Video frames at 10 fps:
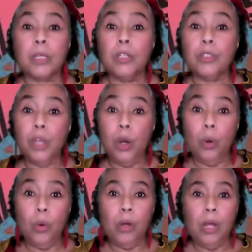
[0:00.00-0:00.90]

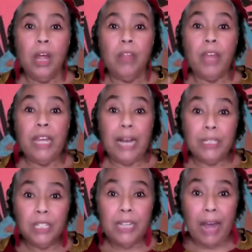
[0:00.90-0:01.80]
So they
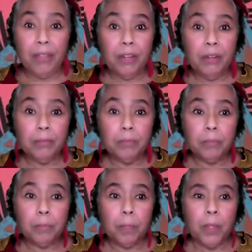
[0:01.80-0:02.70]
got together
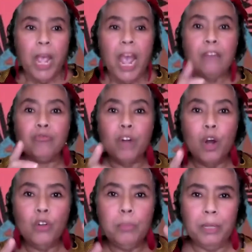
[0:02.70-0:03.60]
and
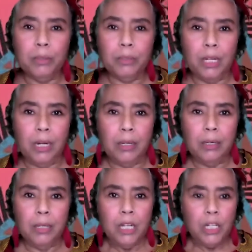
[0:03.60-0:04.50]
Road Builder
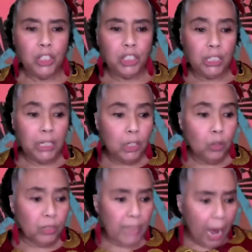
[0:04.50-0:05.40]
she
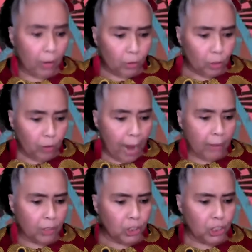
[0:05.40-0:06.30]
looked down on the
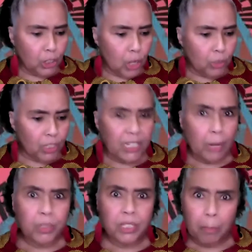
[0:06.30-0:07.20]
ground and she noticed
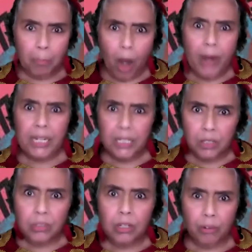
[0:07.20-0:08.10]
there were some markings
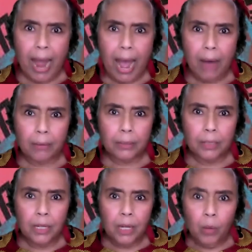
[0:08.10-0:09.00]
on the ground
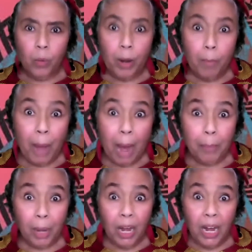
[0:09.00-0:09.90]
where
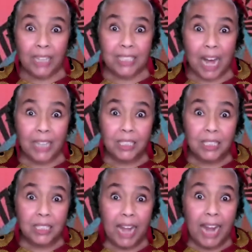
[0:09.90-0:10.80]
Papa
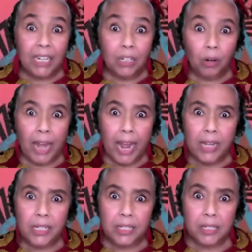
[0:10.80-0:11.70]
Anansi's eight little
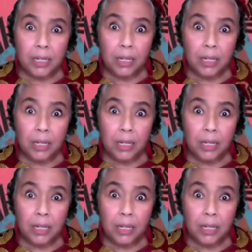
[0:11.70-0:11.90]
legs